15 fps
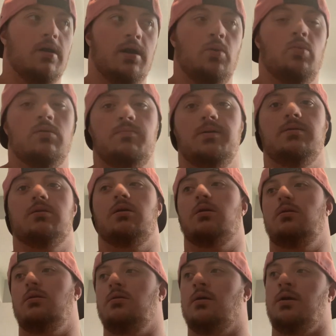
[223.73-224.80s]
I will be
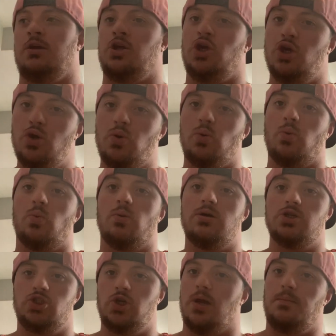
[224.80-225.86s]
getting a
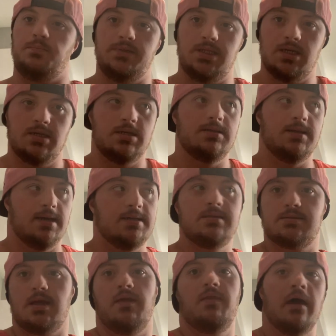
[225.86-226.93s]
U-shaped
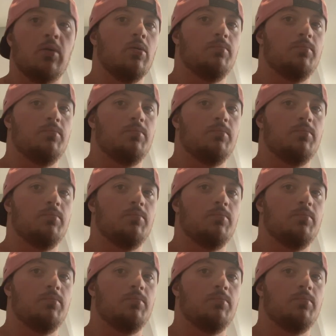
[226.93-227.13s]
desk, and that will